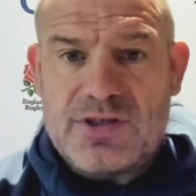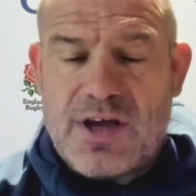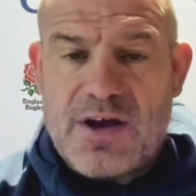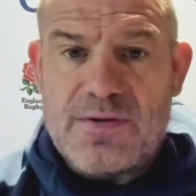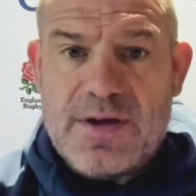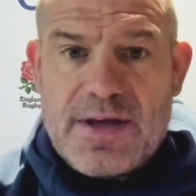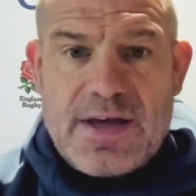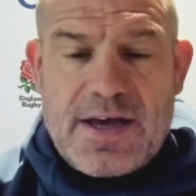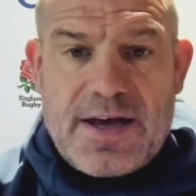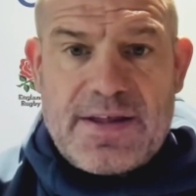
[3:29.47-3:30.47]
So
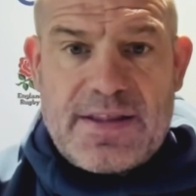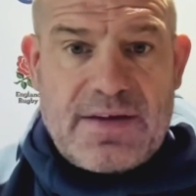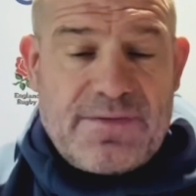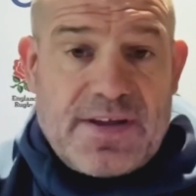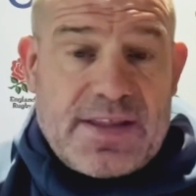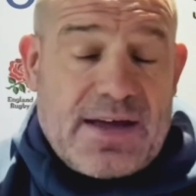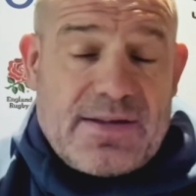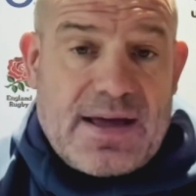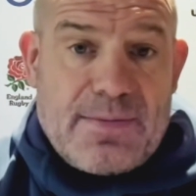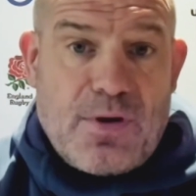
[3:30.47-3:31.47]
they fit
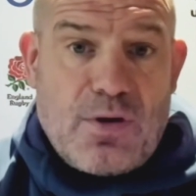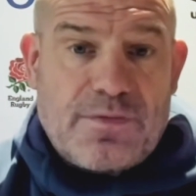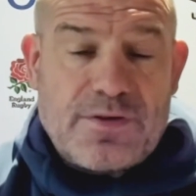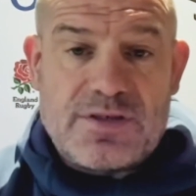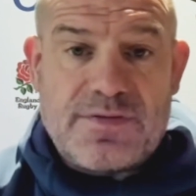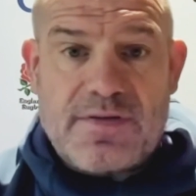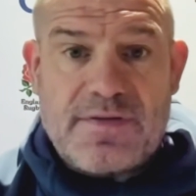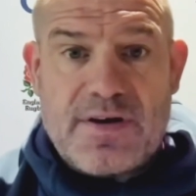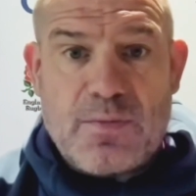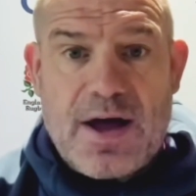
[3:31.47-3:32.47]
that mould for us very,
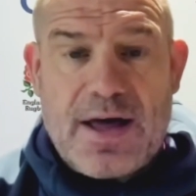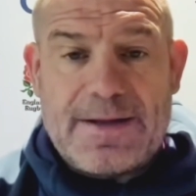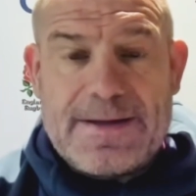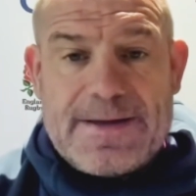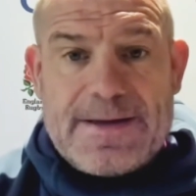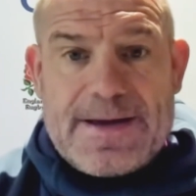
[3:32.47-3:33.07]
very well.